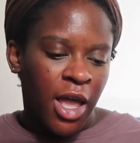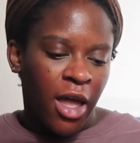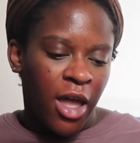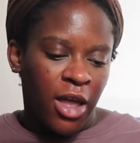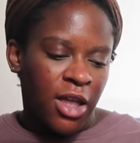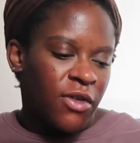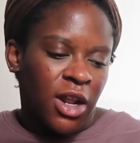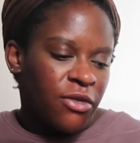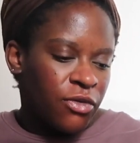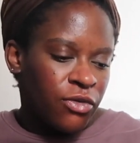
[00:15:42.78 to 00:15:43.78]

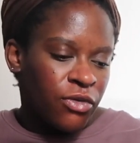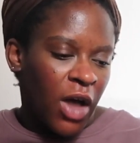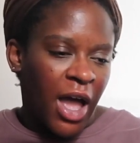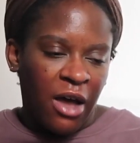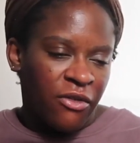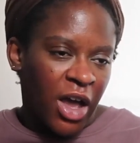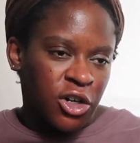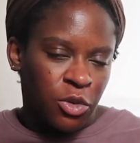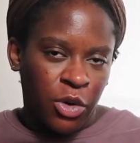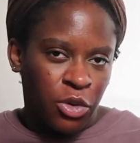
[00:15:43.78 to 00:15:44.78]
Even if I have a
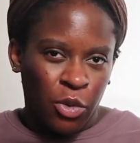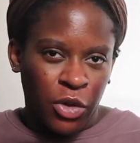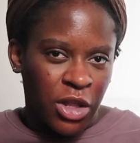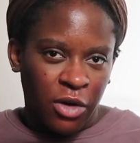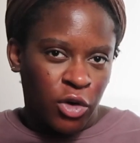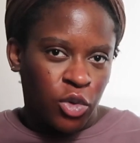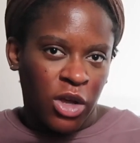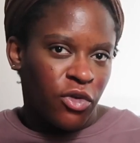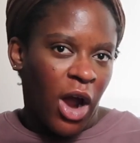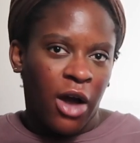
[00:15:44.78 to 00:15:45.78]
vaginal birth and we're only there for
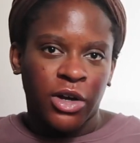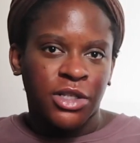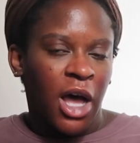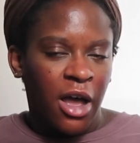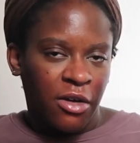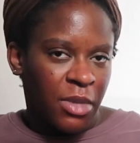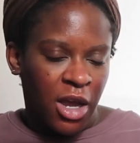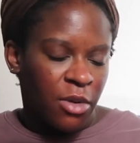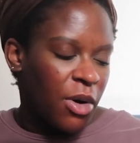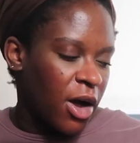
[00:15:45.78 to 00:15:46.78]
24 hours, not having my
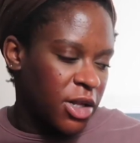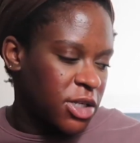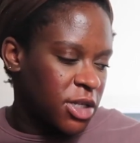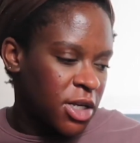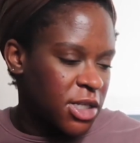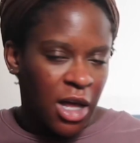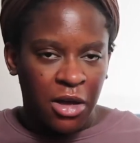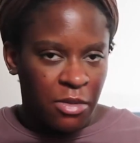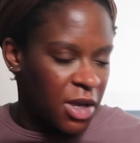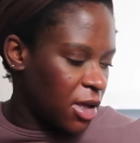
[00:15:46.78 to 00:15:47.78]
AirPods is
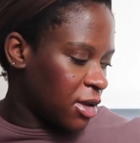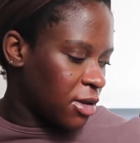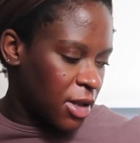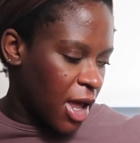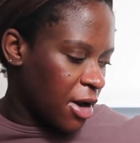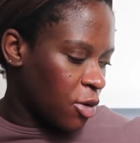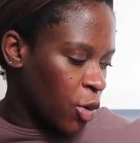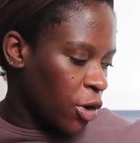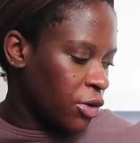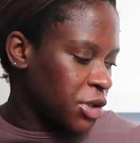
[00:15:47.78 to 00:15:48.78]
not gonna be the end of the
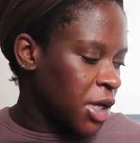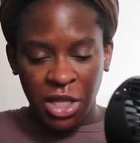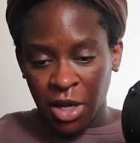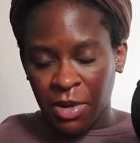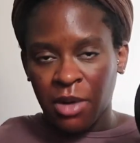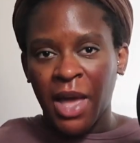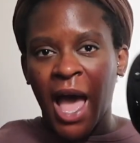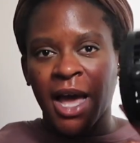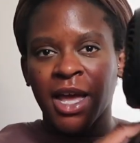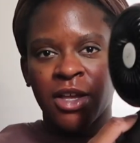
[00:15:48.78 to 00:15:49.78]
world. So then I'm gonna
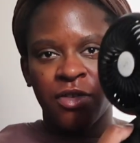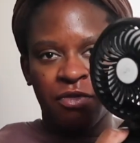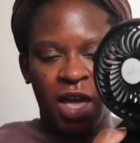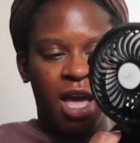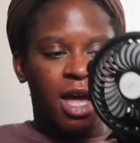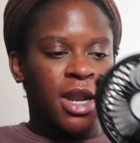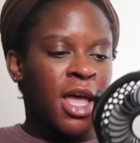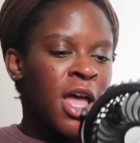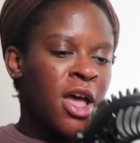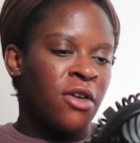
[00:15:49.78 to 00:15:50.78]
pack,
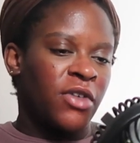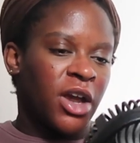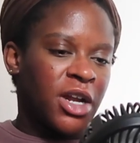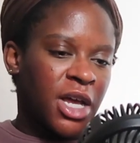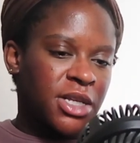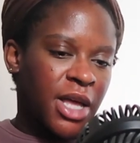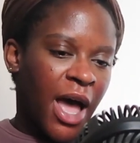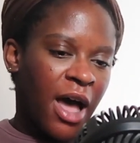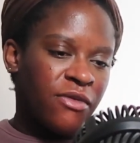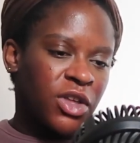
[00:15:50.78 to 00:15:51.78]
fan, very nice to
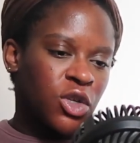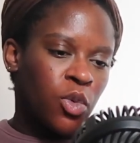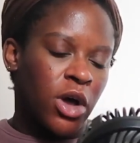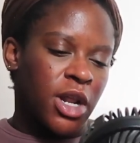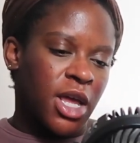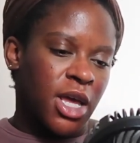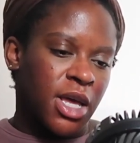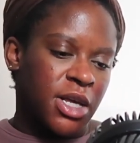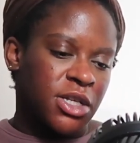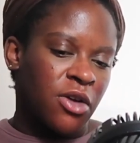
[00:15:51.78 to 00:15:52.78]
have. This one
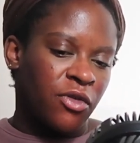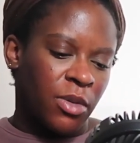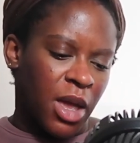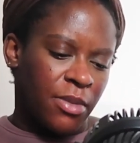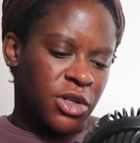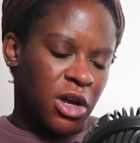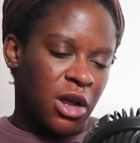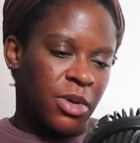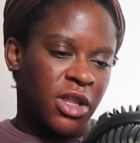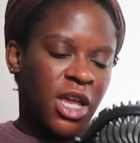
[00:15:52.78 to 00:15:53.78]
is from Amazon,
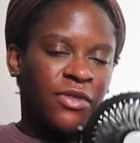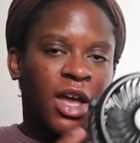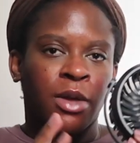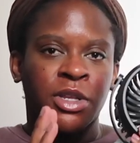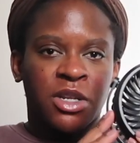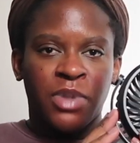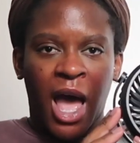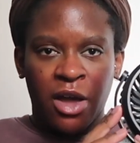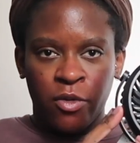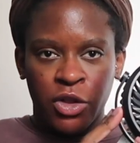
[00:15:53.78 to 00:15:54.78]
I believe. I did
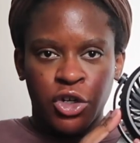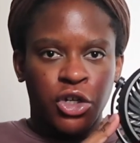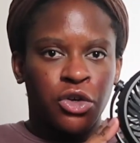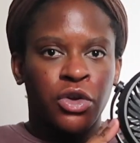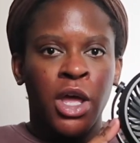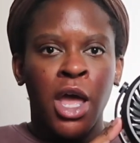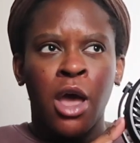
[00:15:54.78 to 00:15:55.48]
pack it with Jude,